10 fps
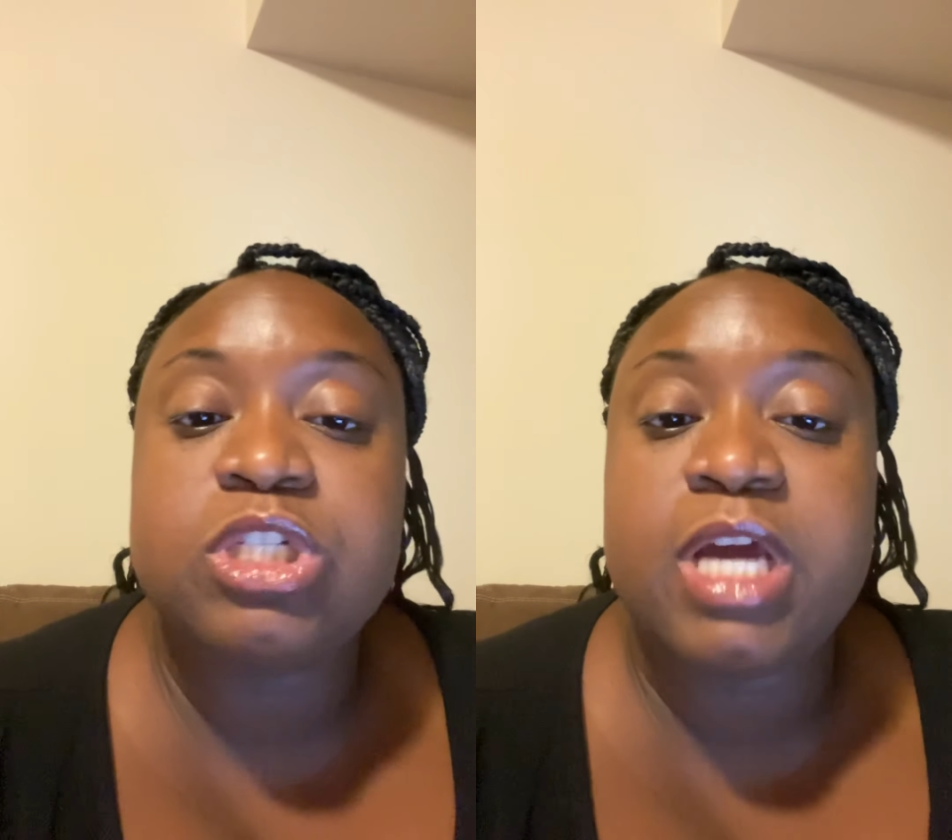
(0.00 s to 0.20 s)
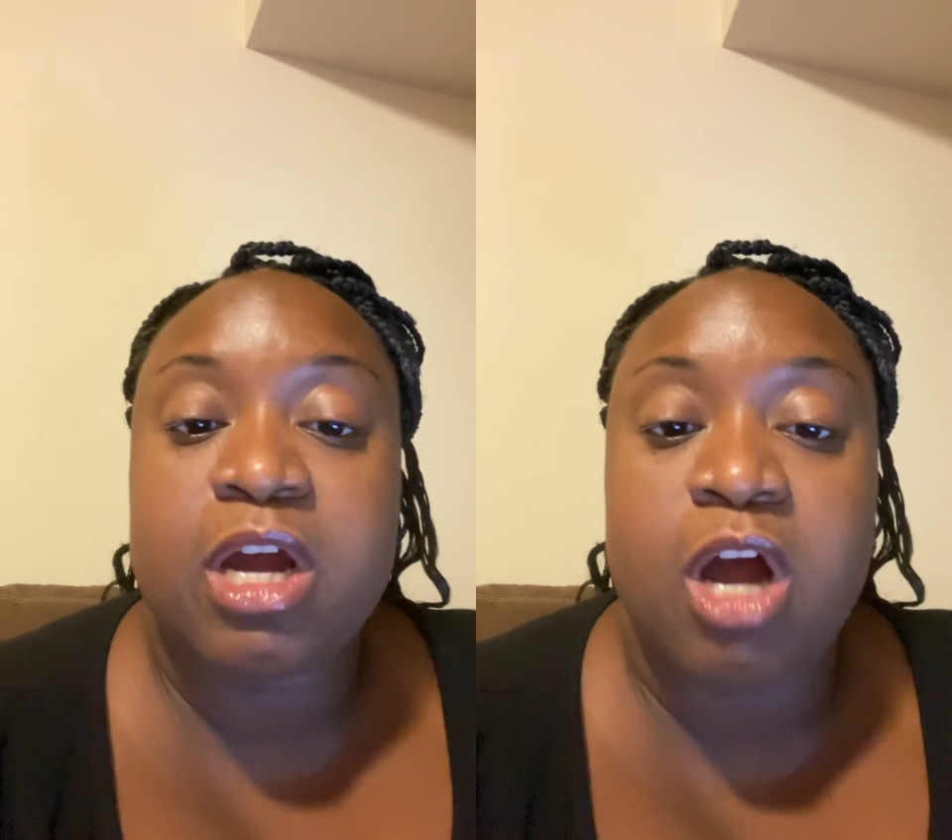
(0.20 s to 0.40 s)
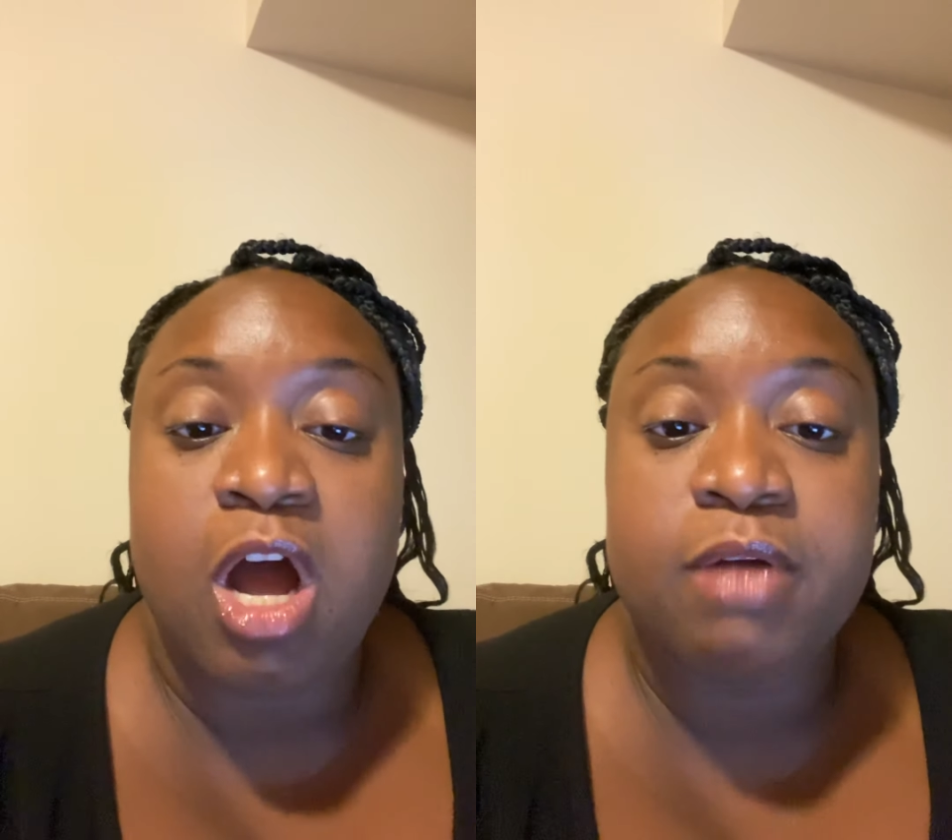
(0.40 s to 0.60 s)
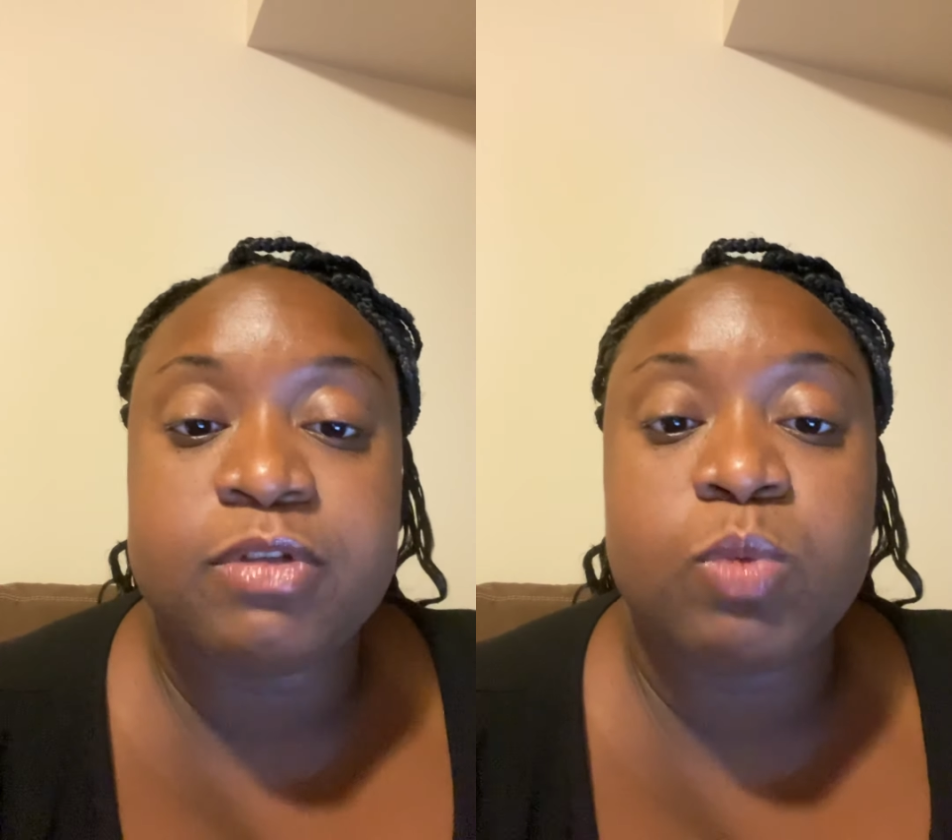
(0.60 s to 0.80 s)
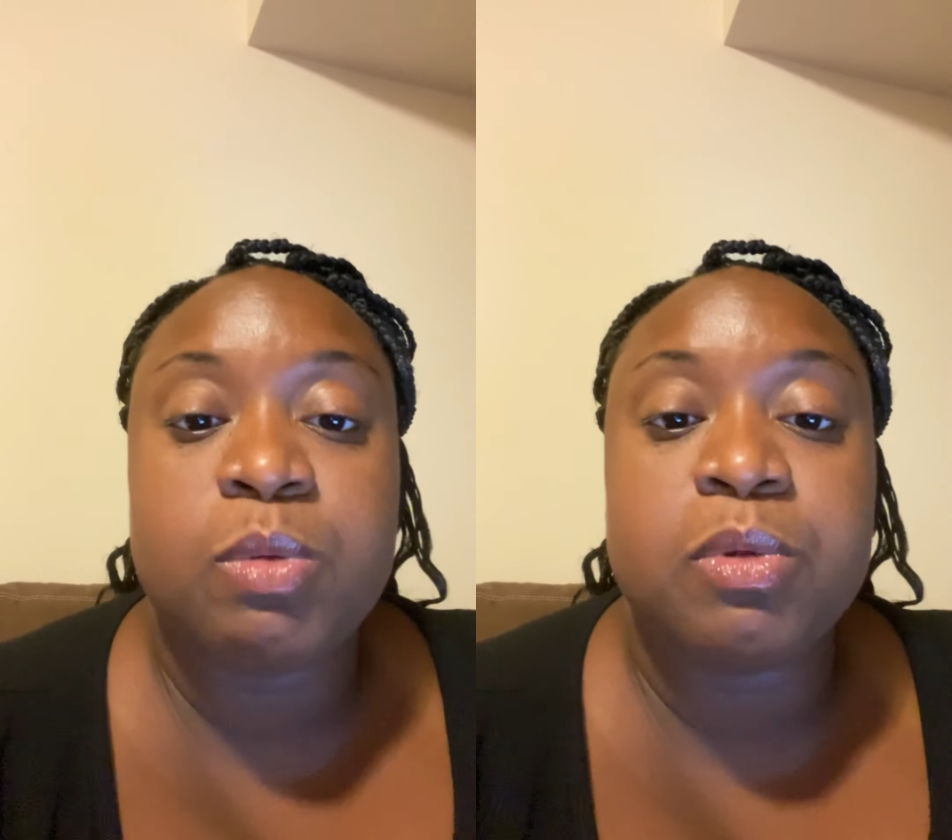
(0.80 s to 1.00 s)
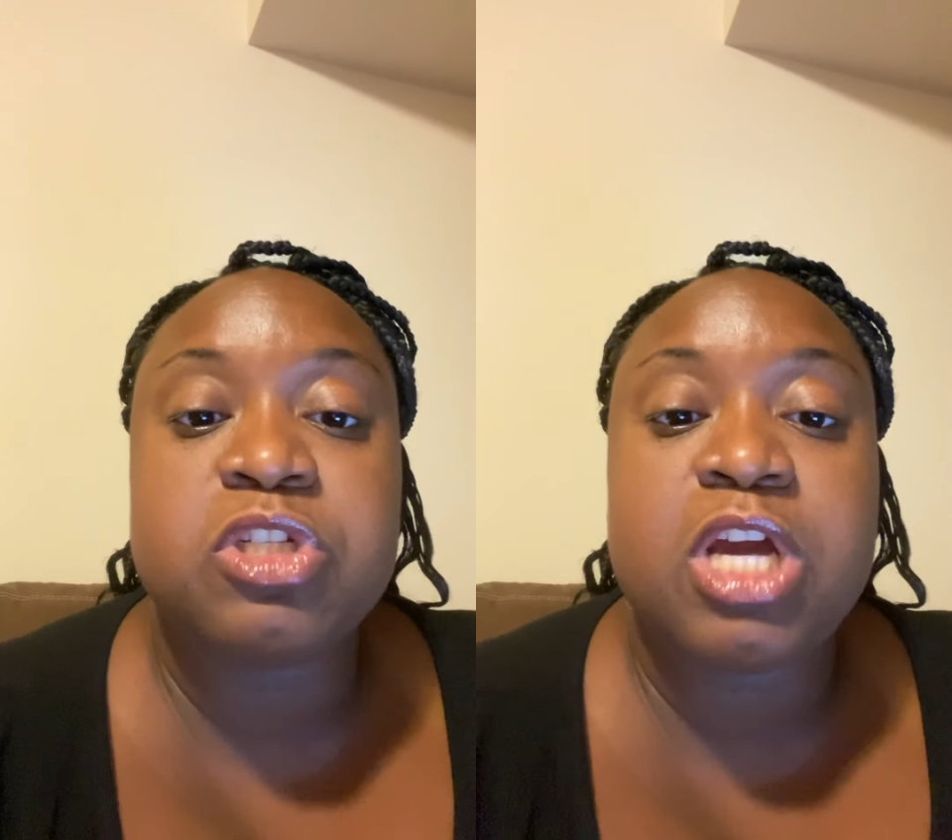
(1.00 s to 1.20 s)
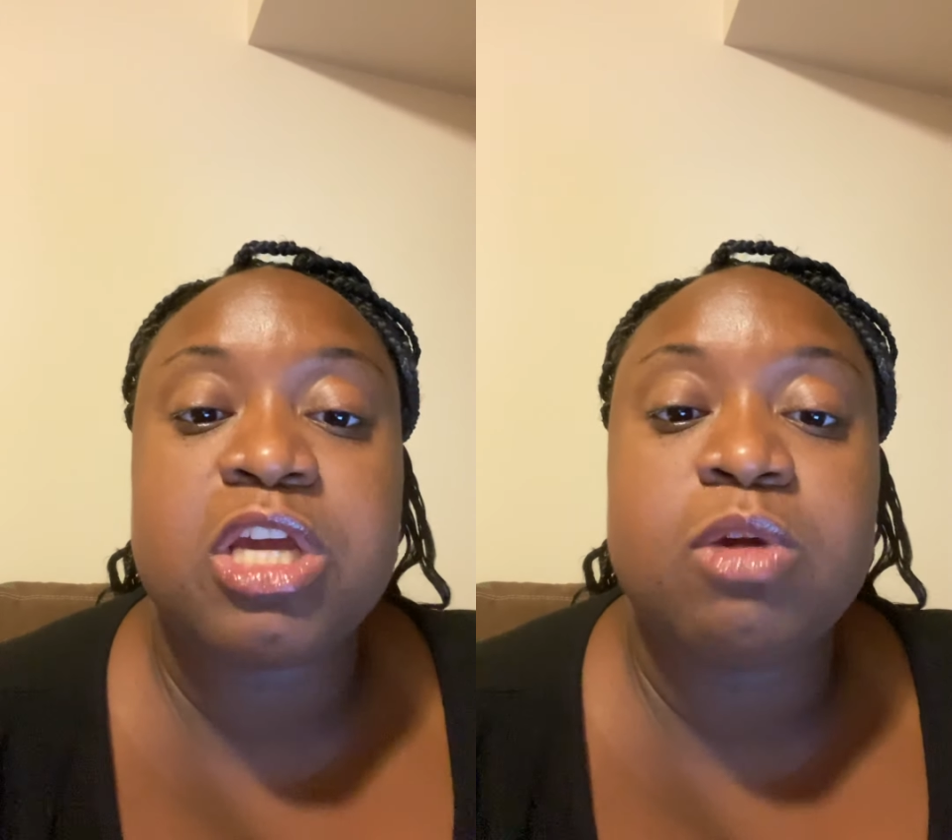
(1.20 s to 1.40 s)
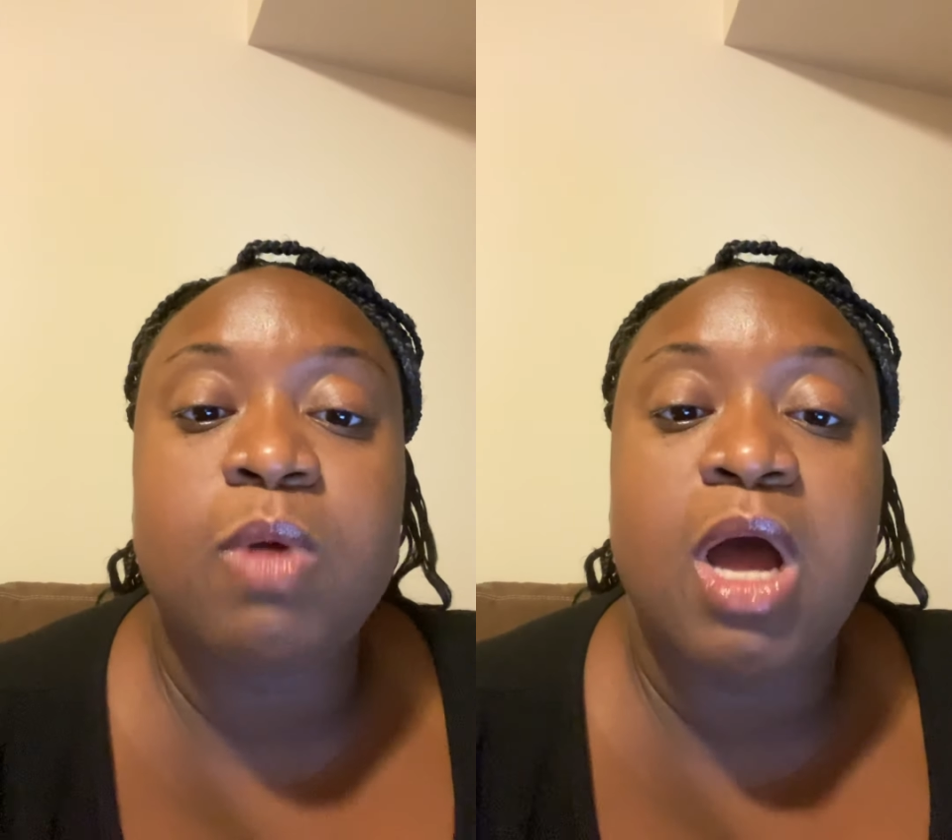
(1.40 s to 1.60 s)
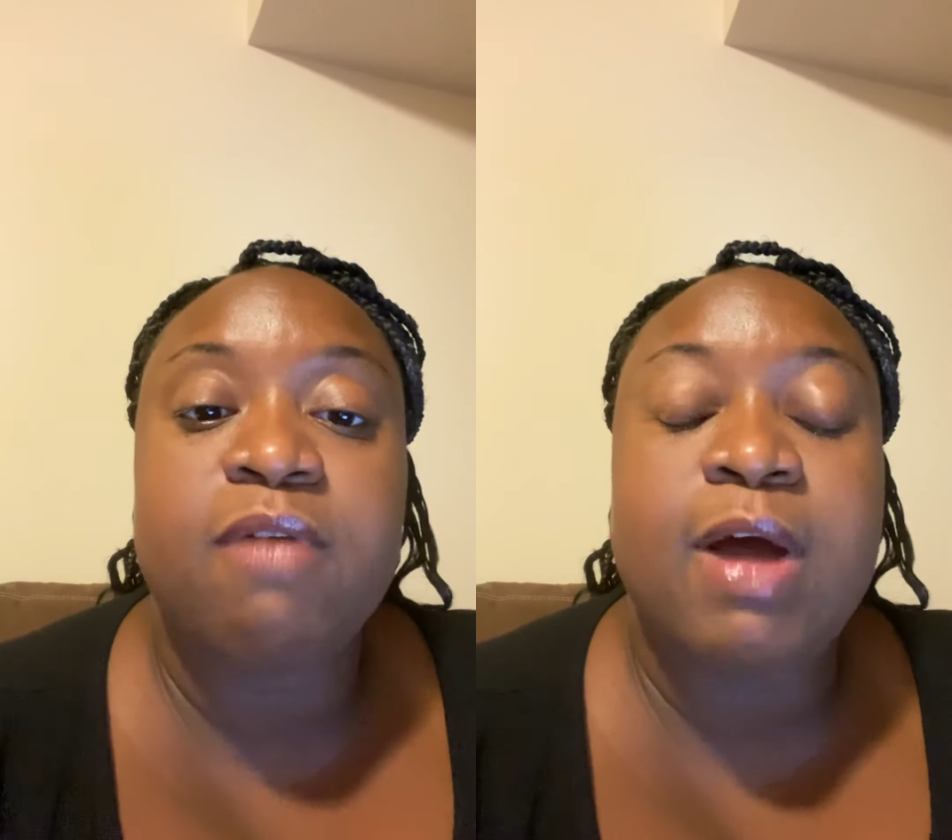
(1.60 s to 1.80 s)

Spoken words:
checkoffs. We will check you off.